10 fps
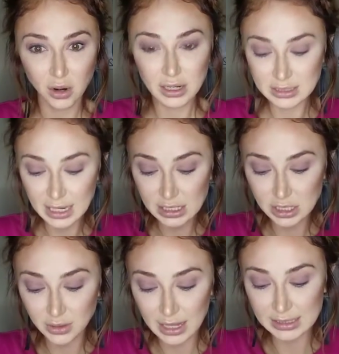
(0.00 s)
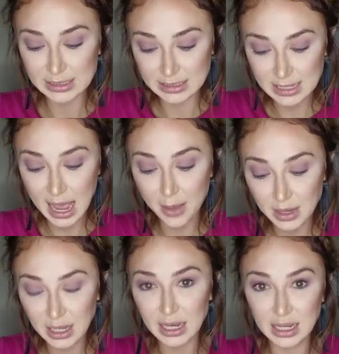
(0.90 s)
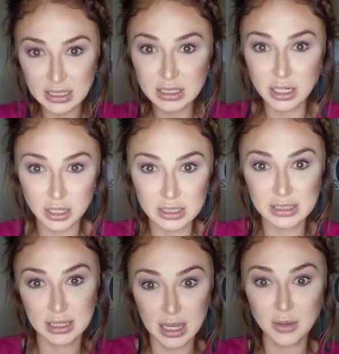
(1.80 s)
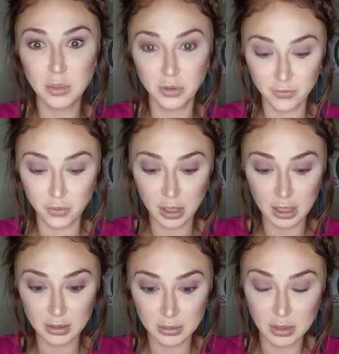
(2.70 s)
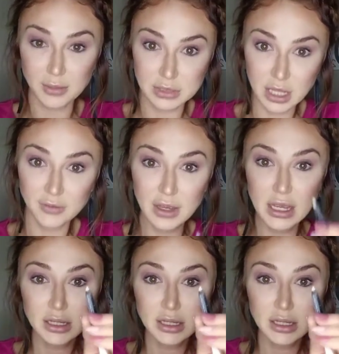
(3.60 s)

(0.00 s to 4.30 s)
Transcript: or it takes you like stabbing it into your skin before it comes off.